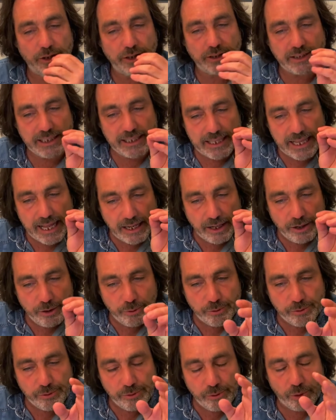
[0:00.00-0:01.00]
you, see that
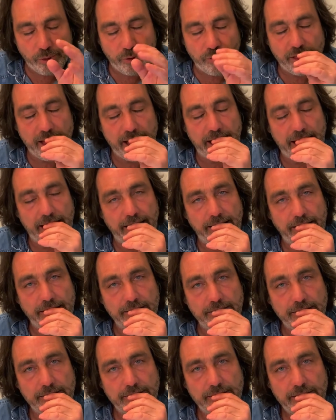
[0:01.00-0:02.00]
little thought there?
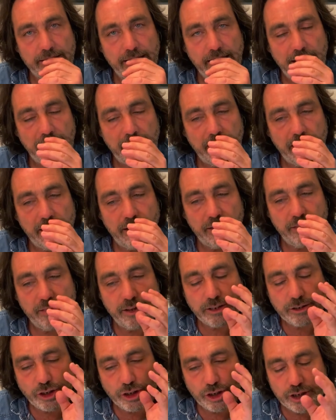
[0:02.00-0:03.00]

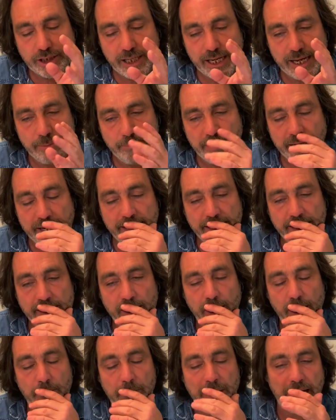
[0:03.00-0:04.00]
That just came
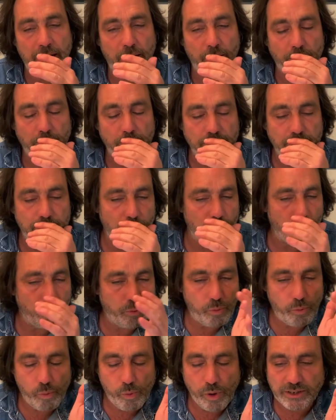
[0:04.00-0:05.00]
in about
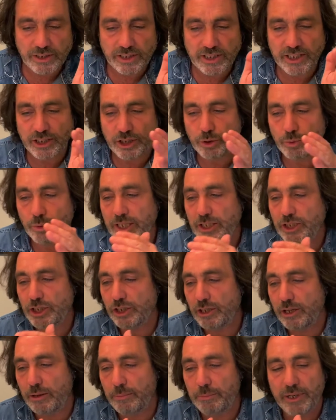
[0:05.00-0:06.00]
one
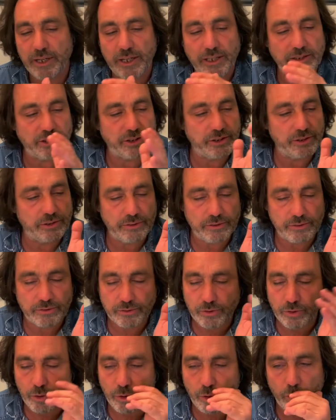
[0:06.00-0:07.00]
situation, a person,
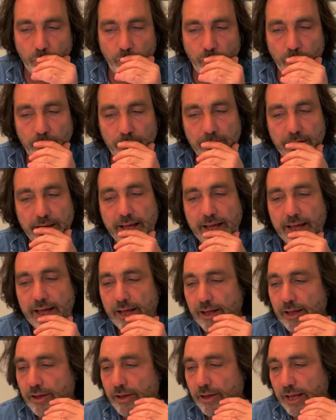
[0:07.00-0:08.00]
or
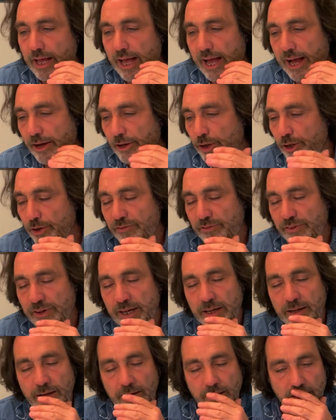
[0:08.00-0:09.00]
how you
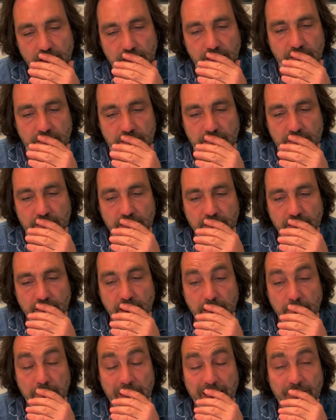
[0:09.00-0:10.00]
feel
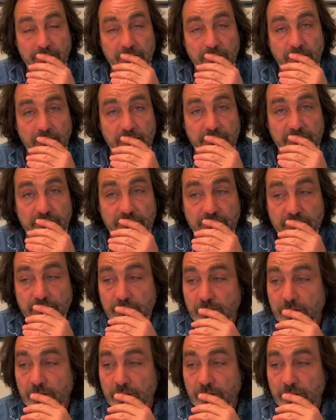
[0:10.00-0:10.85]
about life.